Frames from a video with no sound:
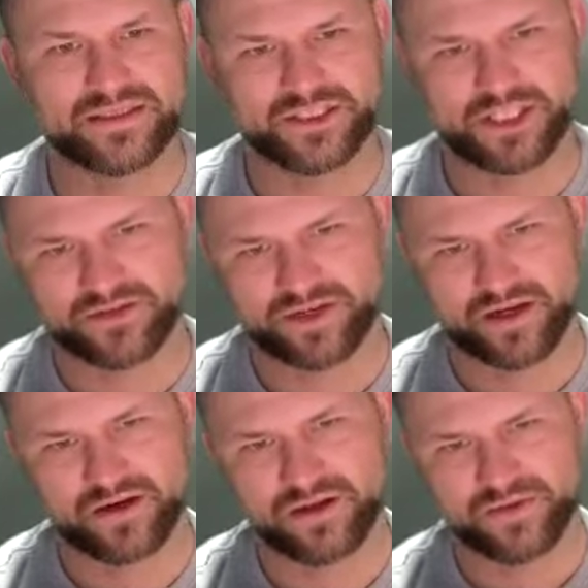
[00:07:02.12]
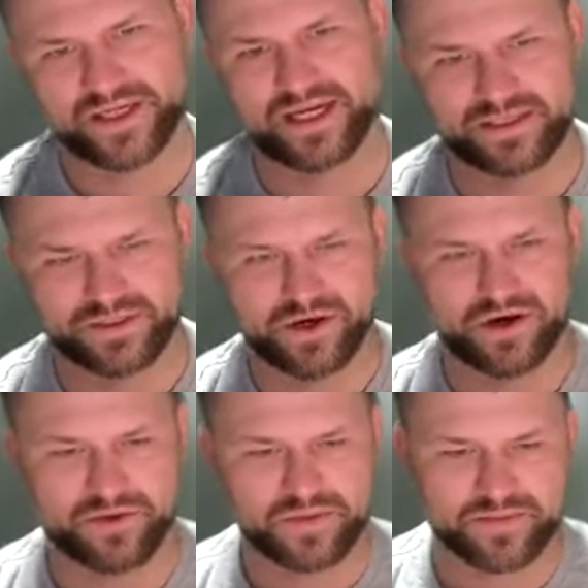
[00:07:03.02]
generating all the way down to the
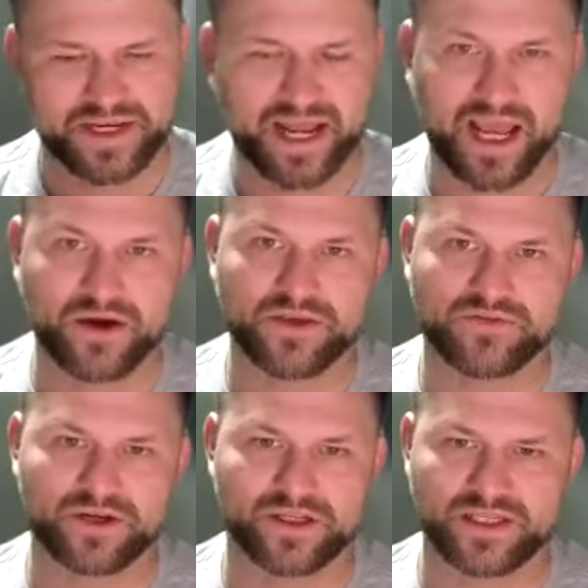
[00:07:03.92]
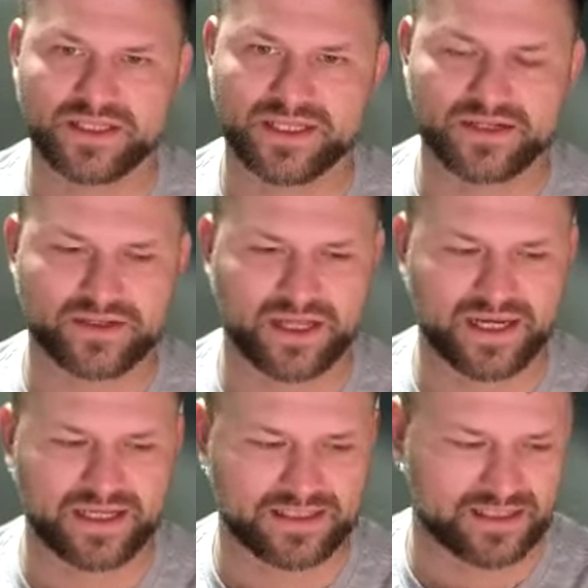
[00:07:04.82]
homes. But now you've got a
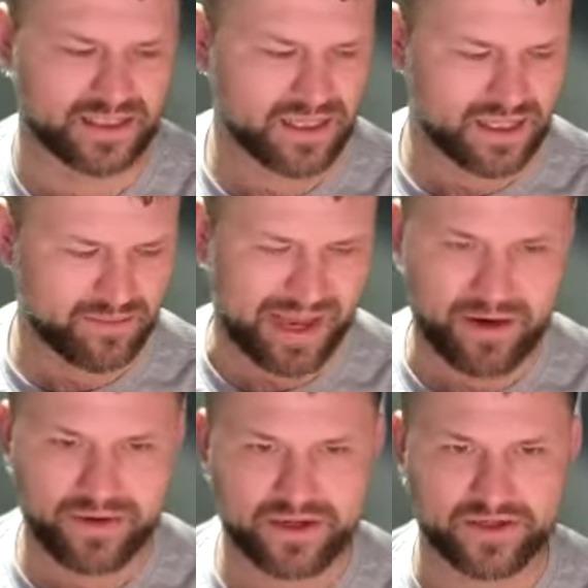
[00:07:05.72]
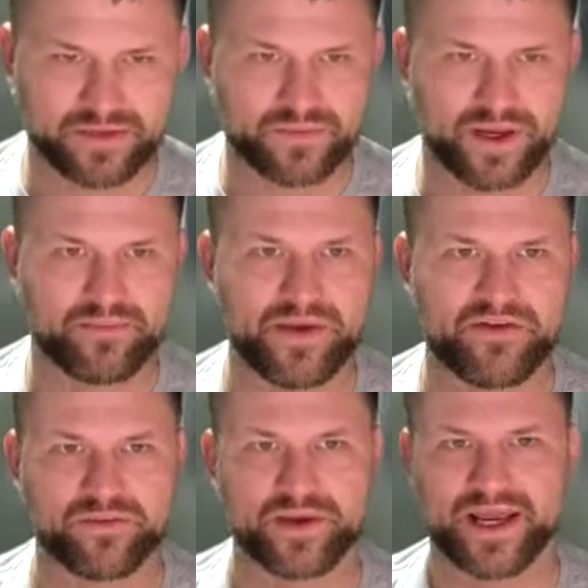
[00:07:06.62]
decentralized power grid where
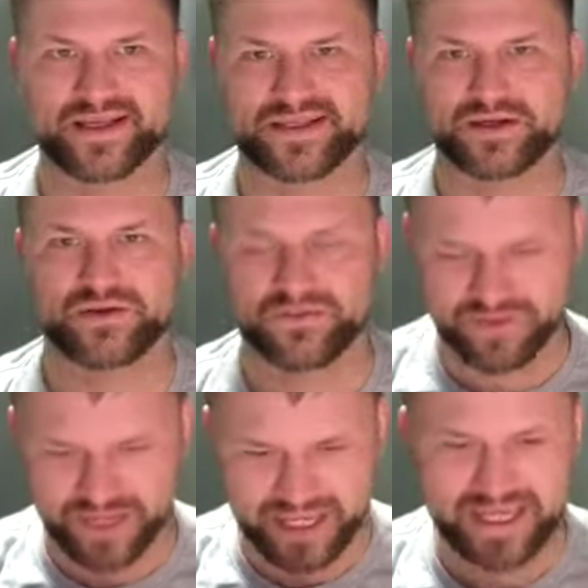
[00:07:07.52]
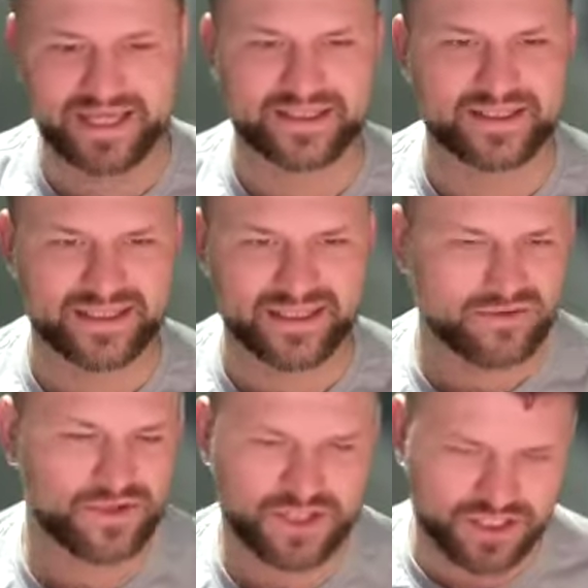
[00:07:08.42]
everybody has solar feeding in, which is